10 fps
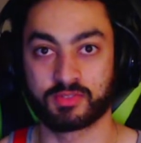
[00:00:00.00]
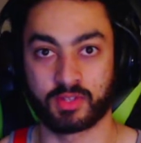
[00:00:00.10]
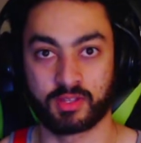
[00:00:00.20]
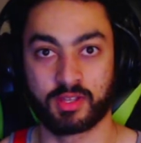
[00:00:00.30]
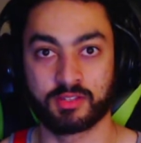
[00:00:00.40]

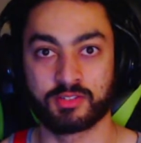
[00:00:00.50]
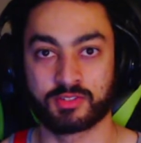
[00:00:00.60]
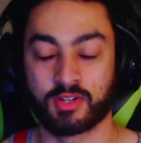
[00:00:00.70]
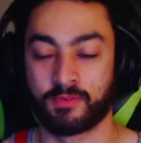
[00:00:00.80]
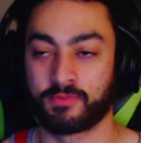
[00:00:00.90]
second guess
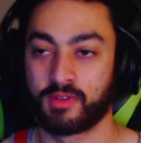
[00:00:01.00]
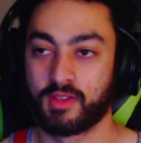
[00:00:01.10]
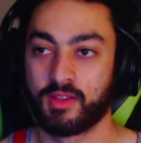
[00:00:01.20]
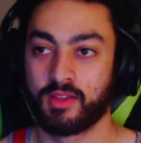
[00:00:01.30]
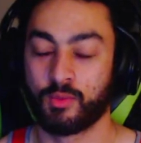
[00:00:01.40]
yourself,
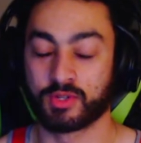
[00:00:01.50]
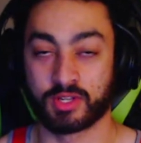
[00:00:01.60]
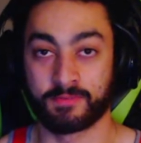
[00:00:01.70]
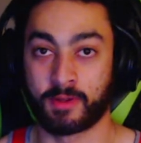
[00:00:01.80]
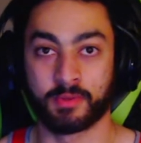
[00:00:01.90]
which
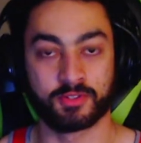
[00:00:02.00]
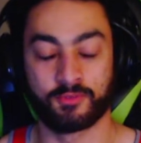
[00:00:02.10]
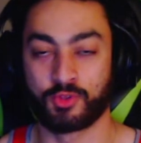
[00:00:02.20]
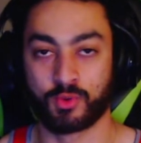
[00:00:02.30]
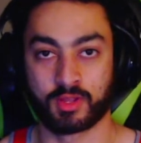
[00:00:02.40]
I found
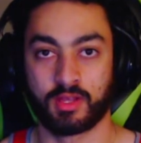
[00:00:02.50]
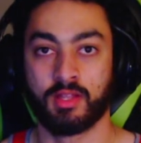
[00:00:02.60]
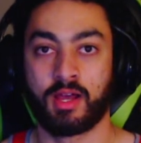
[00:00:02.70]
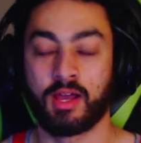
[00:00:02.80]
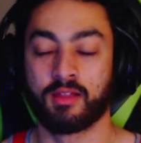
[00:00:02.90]
myself doing a
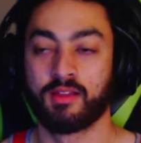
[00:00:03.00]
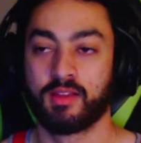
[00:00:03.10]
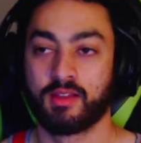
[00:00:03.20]
lot.